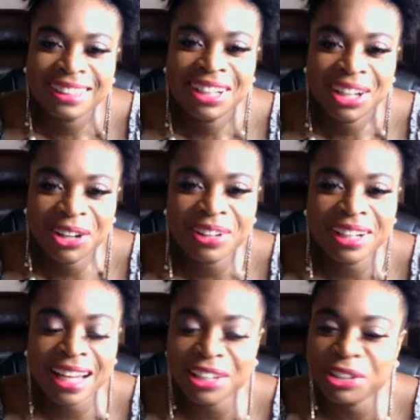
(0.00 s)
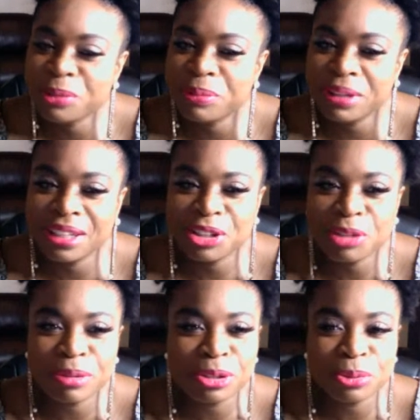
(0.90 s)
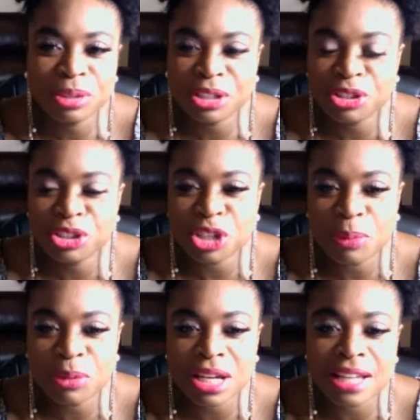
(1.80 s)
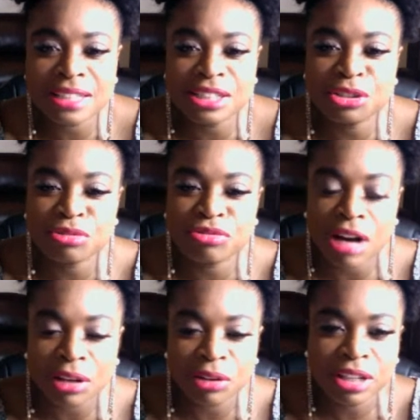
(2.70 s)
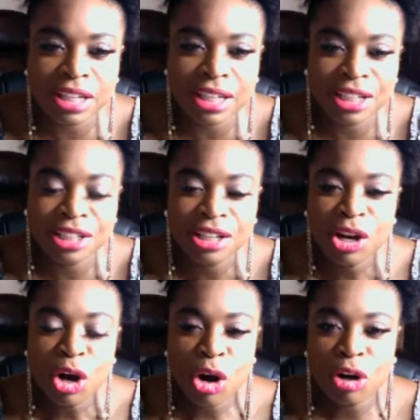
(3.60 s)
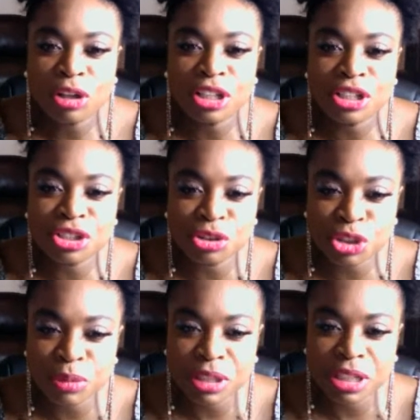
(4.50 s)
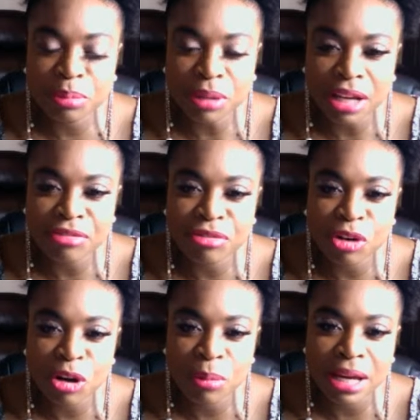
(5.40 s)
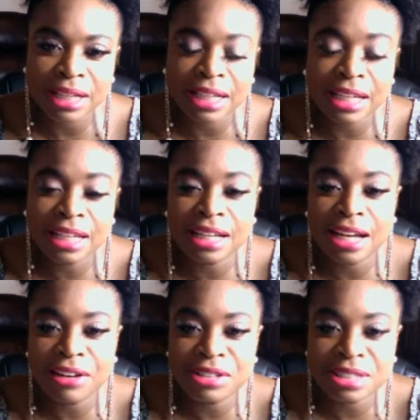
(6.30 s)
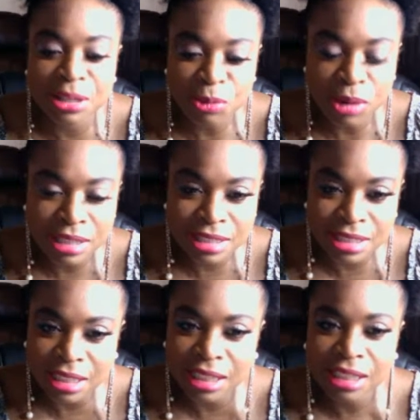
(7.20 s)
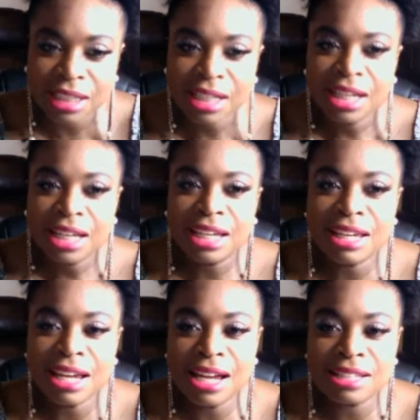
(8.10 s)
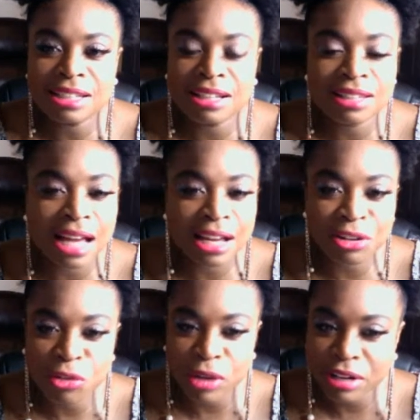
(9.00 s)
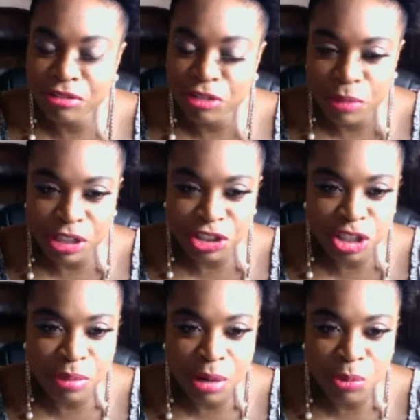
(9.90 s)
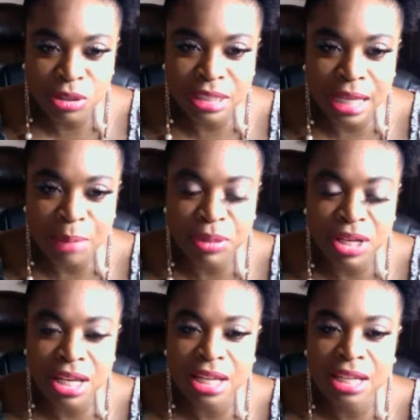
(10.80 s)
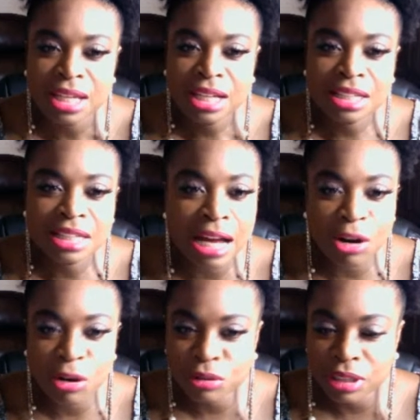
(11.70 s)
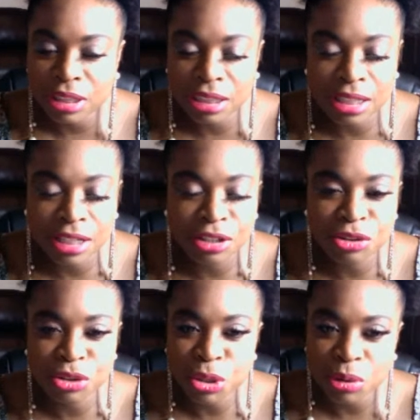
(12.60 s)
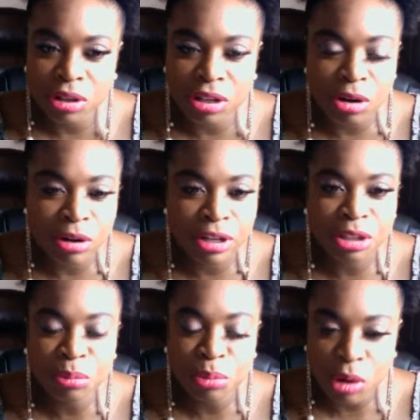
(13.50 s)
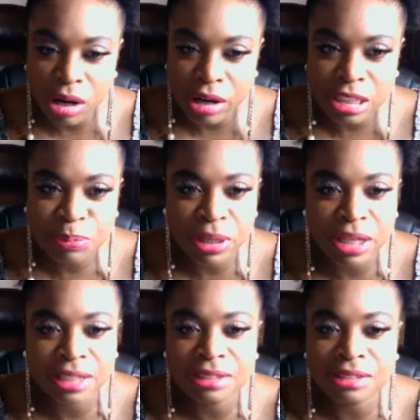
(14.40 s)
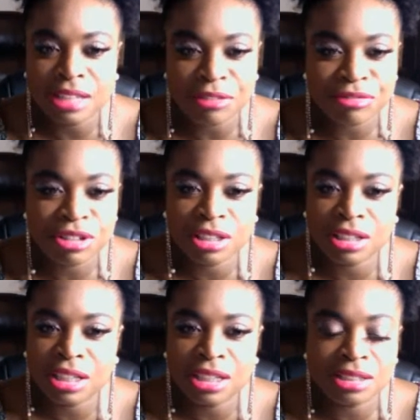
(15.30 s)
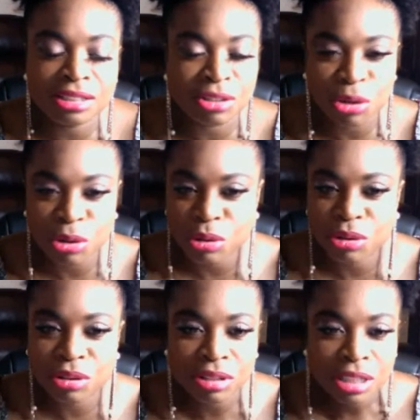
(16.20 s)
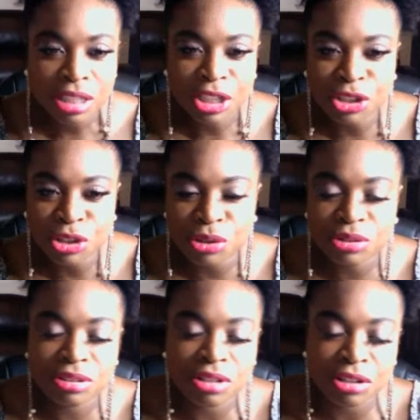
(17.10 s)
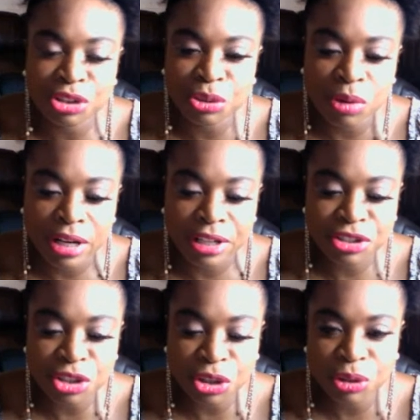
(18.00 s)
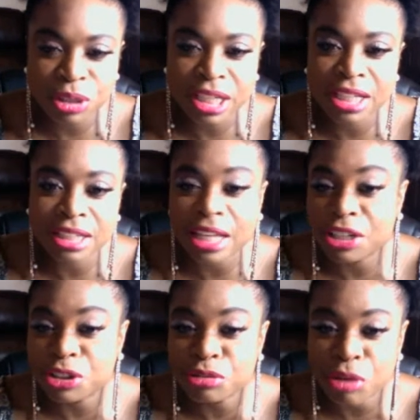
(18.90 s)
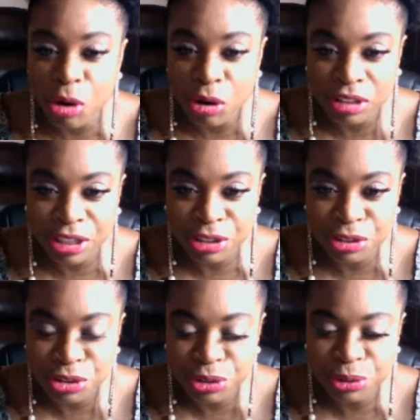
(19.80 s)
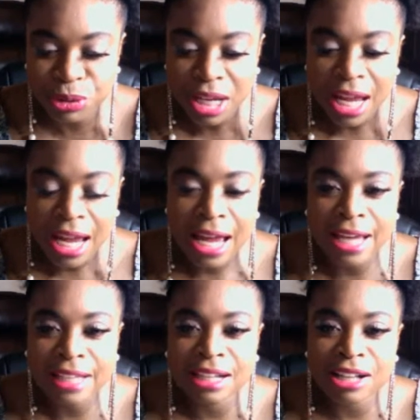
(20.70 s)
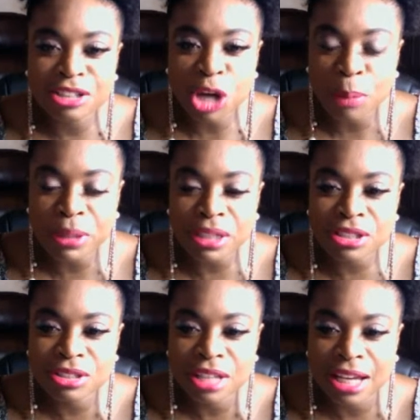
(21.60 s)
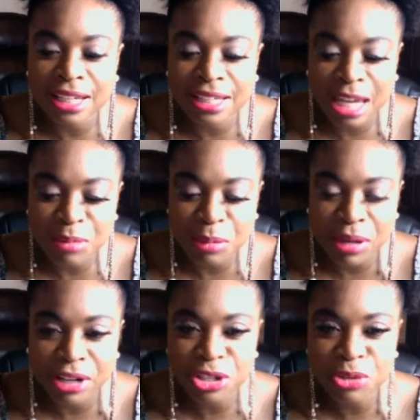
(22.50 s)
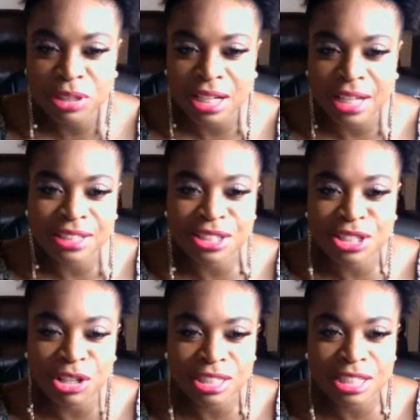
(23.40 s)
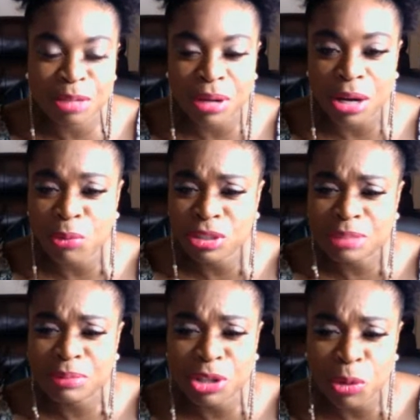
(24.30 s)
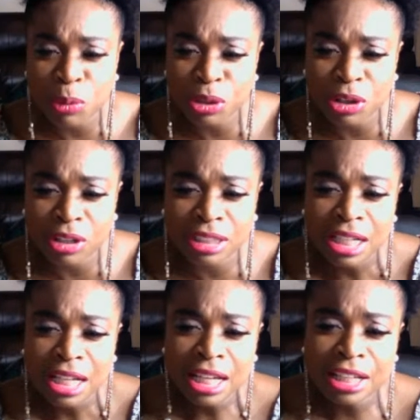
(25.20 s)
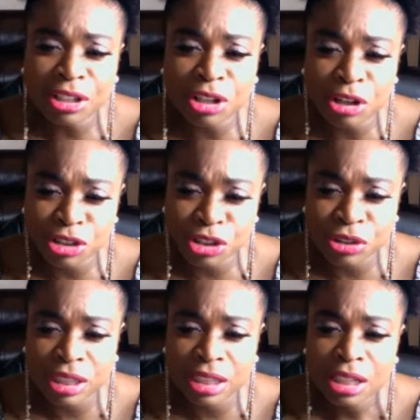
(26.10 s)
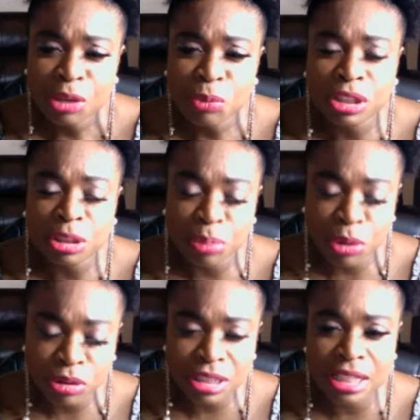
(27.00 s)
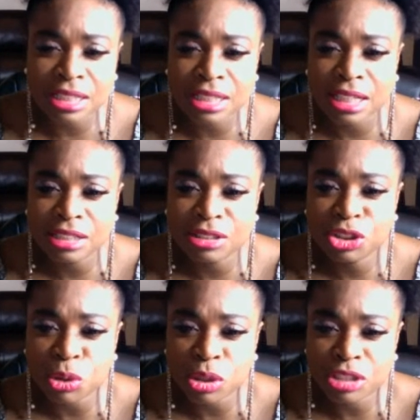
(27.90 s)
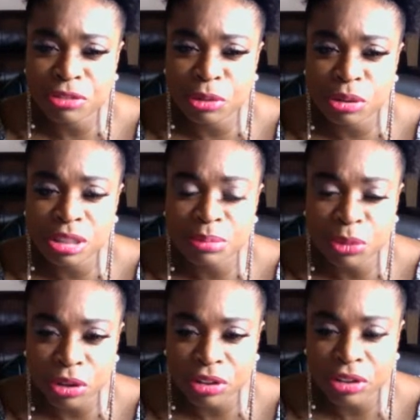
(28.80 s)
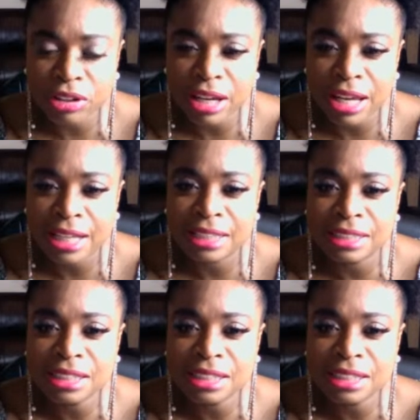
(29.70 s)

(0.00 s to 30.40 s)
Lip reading: All right, and you've been doing a good job. You guys need to follow Ian on his social media platform at Ian Harris NYC. He has a lot of great information about what's happening, not only in New York or in the Bronx, but definitely the whole, countrywide. So, Ian, thank you for all that you do. And our topic tonight came about you and I discussing about what's been going on in the country with the protests and George Floyd's murder and